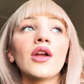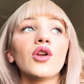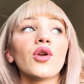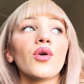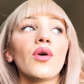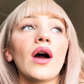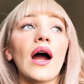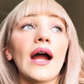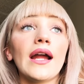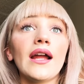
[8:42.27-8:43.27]
you know,
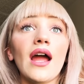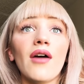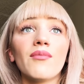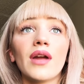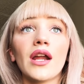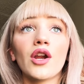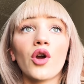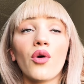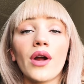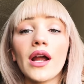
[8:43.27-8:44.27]
I have
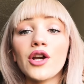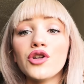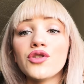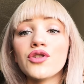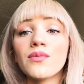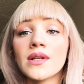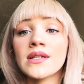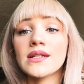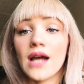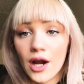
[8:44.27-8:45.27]
been going on YouTube
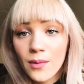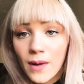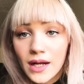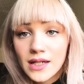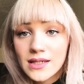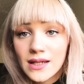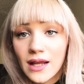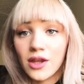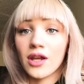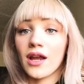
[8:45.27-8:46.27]
this entire pregnancy
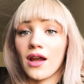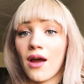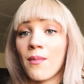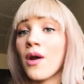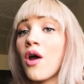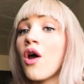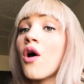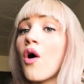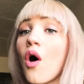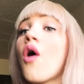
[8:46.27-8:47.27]
and looking up
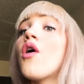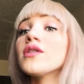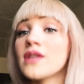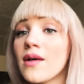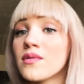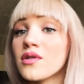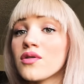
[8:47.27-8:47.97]
all types of